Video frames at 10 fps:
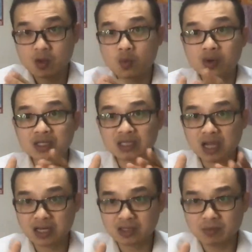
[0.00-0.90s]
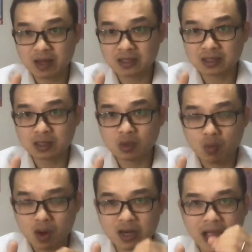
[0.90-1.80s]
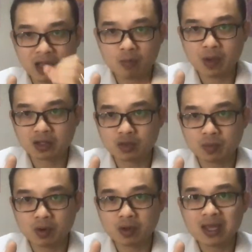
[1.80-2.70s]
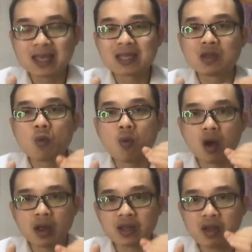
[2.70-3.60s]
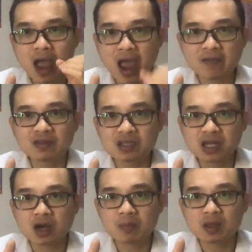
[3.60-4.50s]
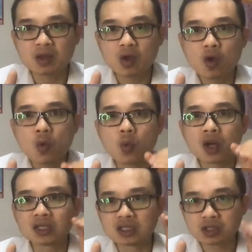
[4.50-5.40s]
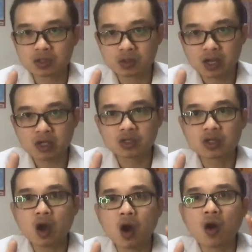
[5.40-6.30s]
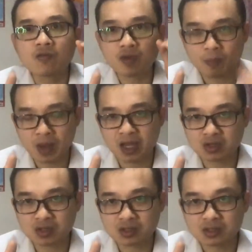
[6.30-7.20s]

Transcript: When it's Chinese medicine, you want the acupuncture point, you have to tell me what the situation of your patient